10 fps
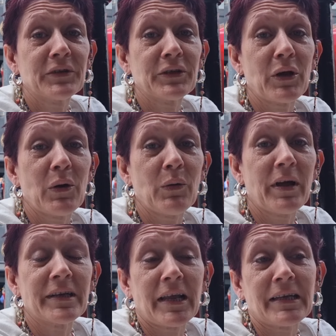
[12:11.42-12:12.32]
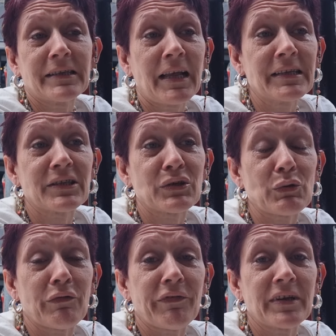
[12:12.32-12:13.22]
You know, and like
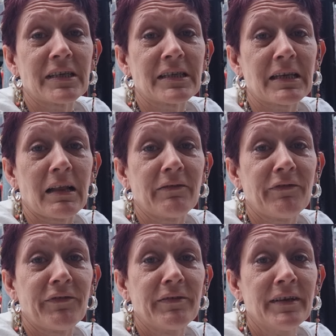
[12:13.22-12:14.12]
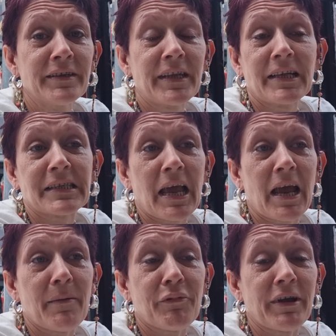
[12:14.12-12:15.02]
that's tough in itself. That's
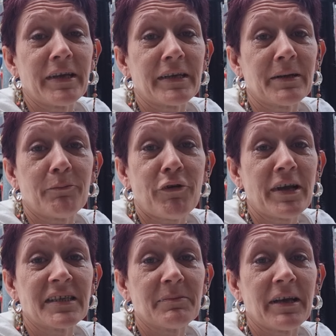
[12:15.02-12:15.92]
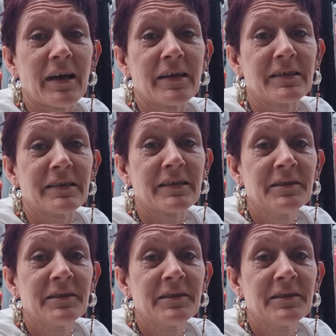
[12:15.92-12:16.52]
heartbreaking. It breaks me heart.